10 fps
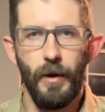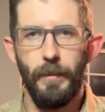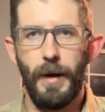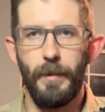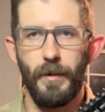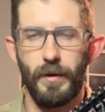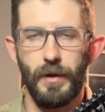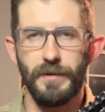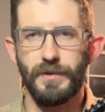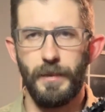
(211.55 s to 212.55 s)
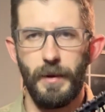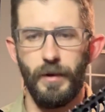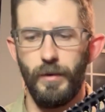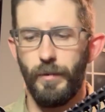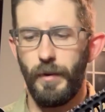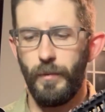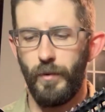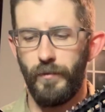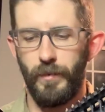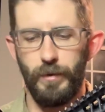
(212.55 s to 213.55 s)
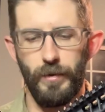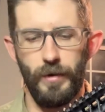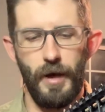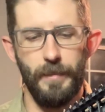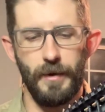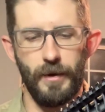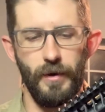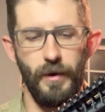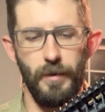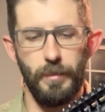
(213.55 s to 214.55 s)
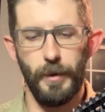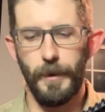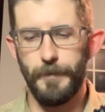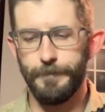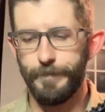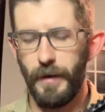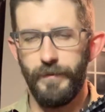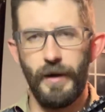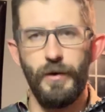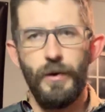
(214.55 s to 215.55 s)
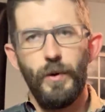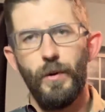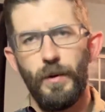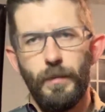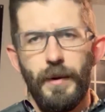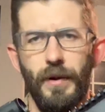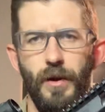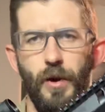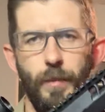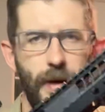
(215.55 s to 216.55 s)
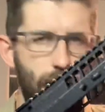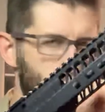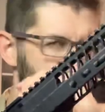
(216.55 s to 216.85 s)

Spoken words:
Might be able to close them in a little bit more if we put an optic on it, but if I do, it'll be a low power.